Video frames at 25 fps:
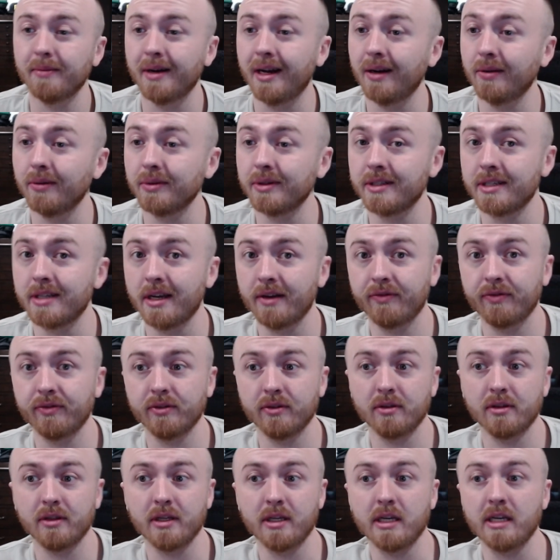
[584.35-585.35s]
I would
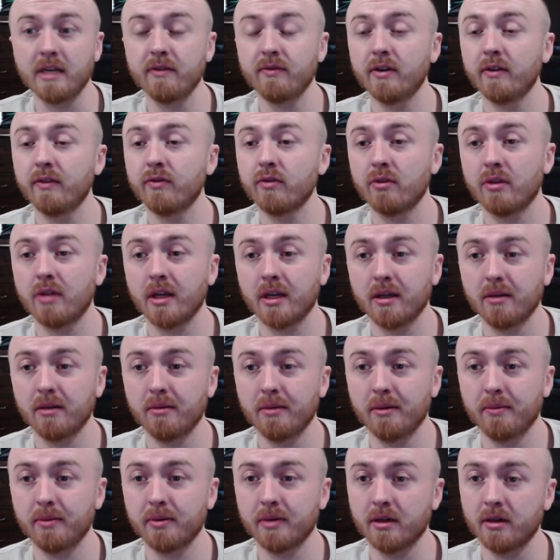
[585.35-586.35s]
definitely, even if you're thinking
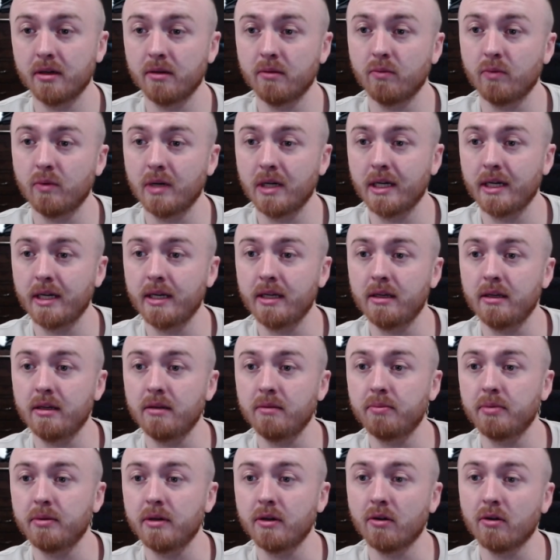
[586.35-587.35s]
about picking up
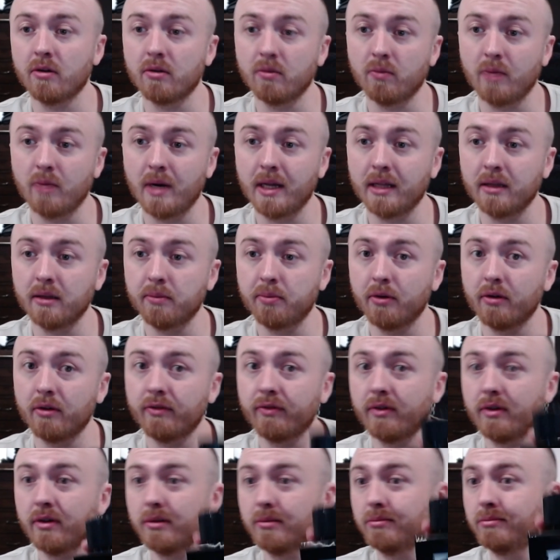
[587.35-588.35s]
YEDP or Y Le
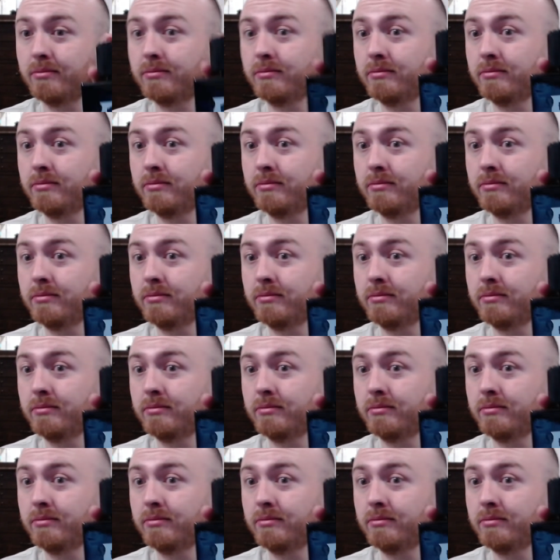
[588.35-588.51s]
Parfum,